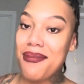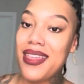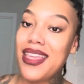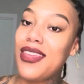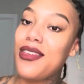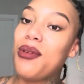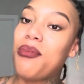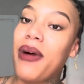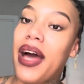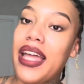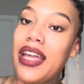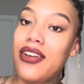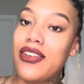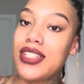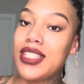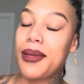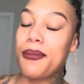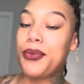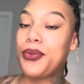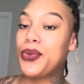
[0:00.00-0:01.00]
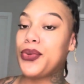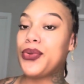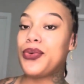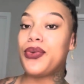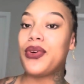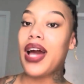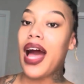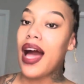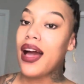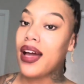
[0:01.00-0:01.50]
you might hear some goo goo
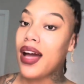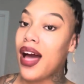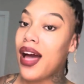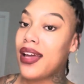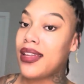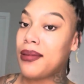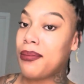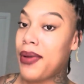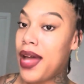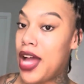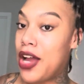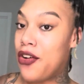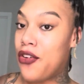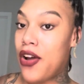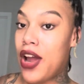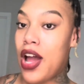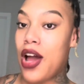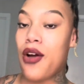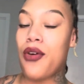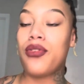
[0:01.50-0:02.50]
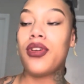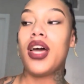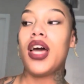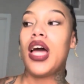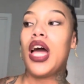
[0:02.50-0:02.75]
gaga in the background.